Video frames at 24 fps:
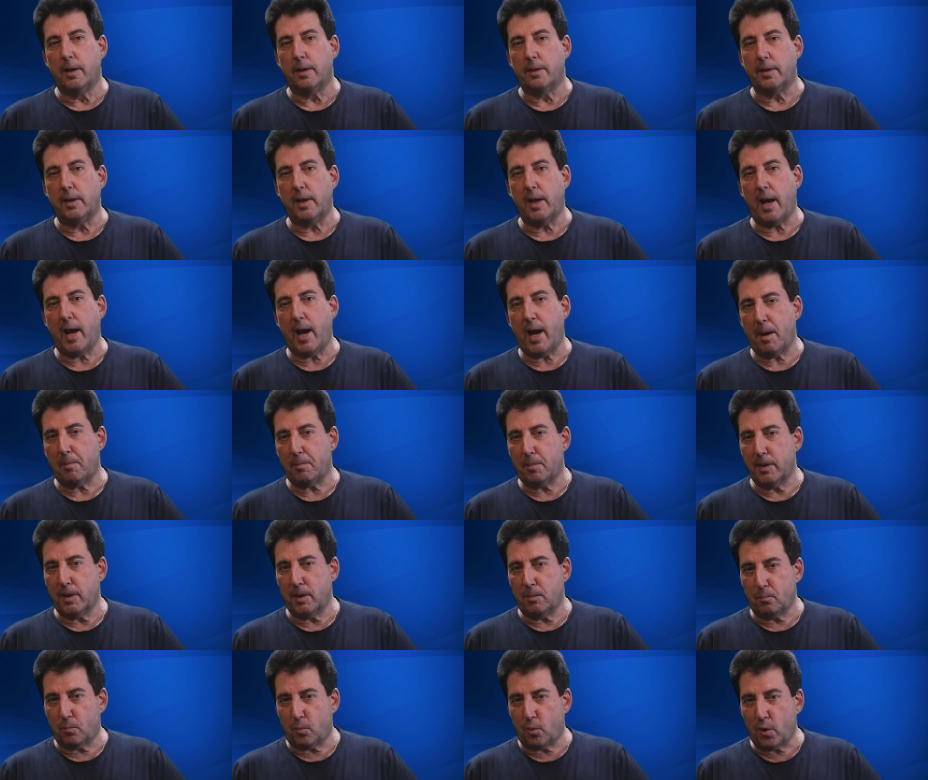The app
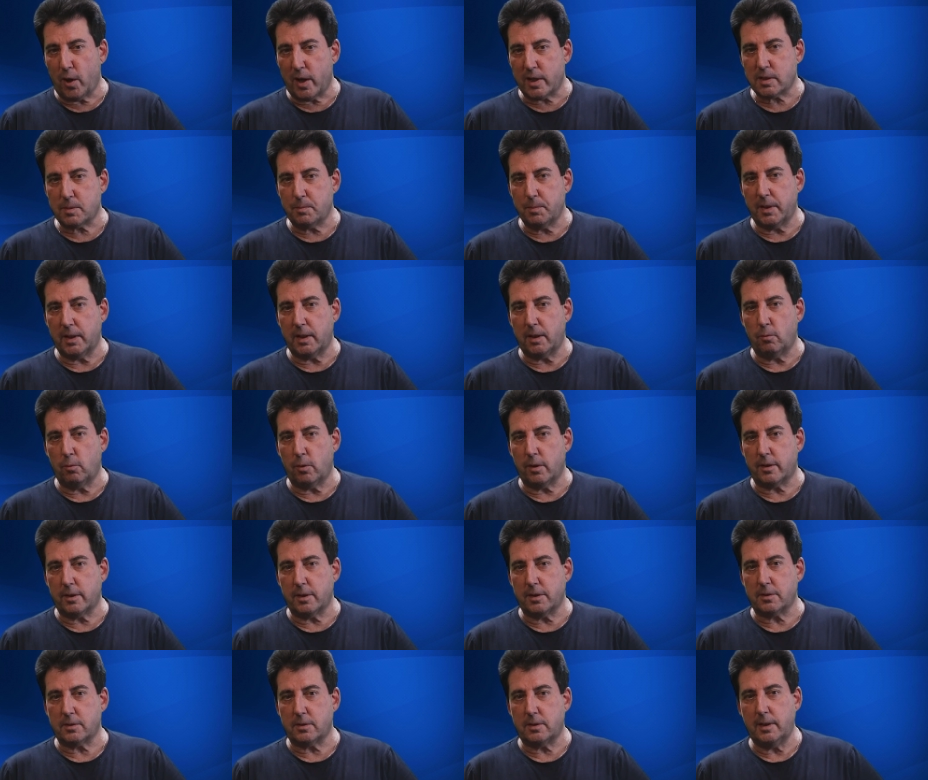impressed me
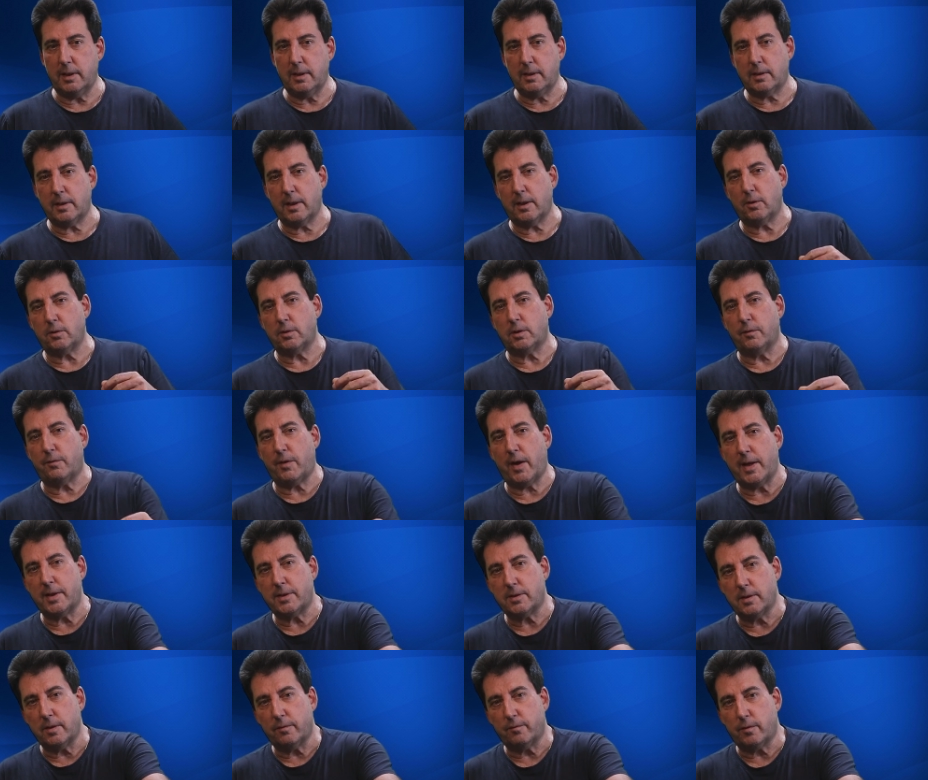with its detailed
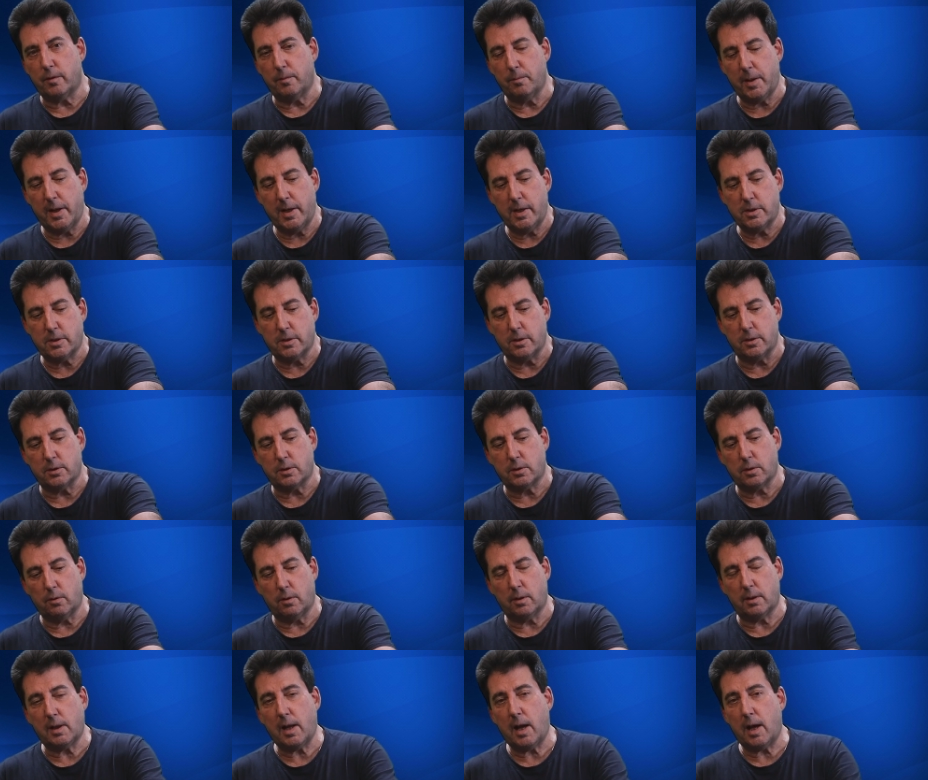device information,
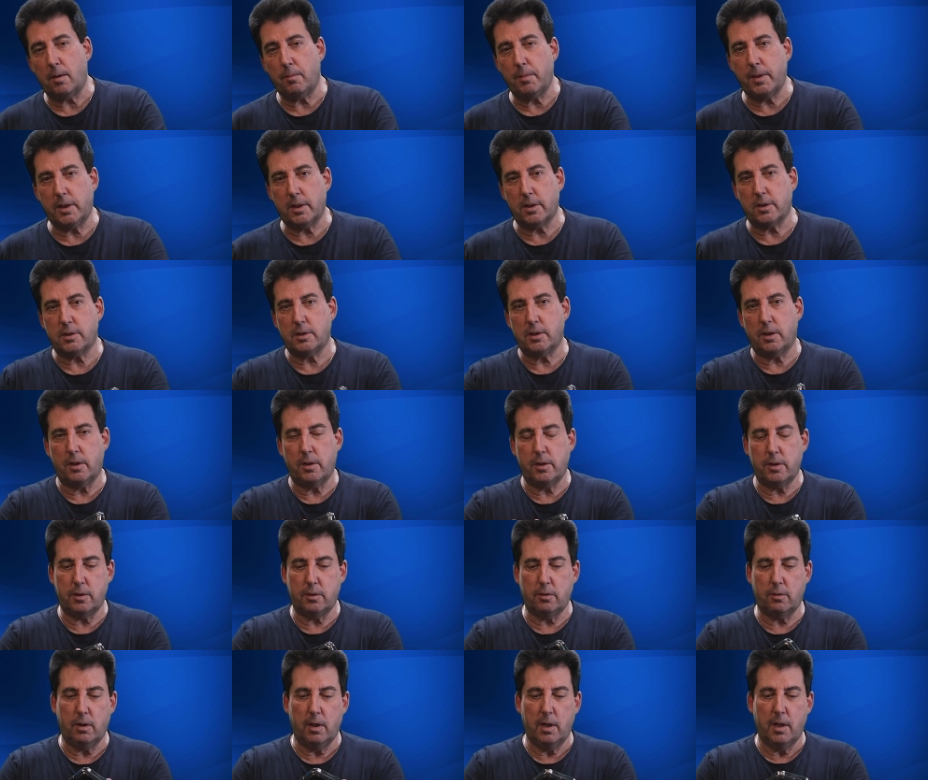so allow me to show
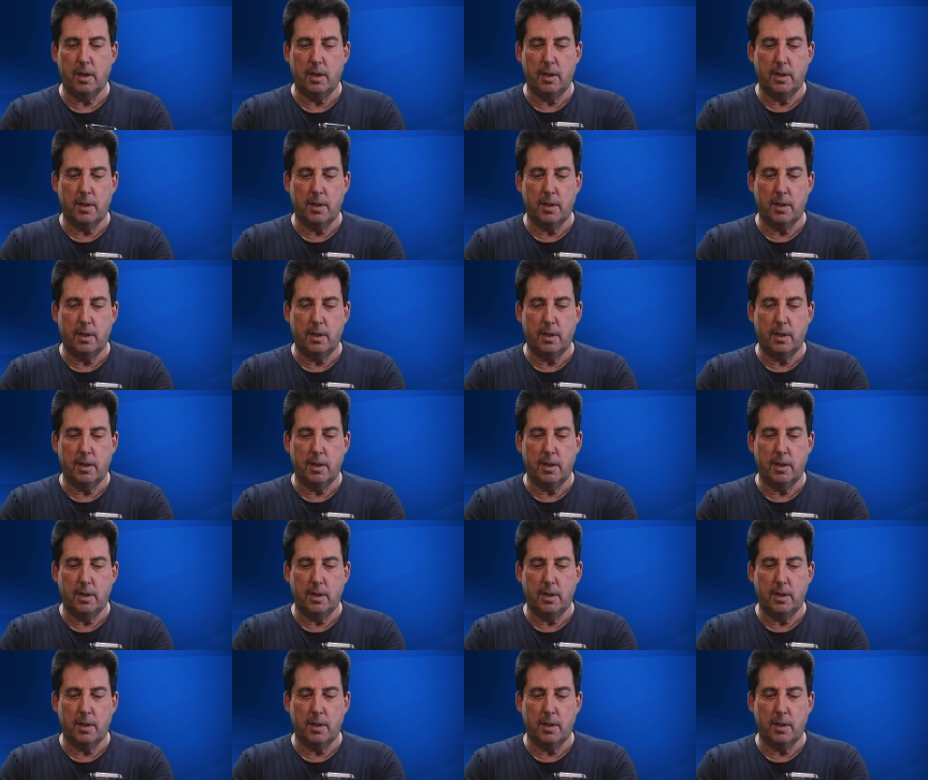you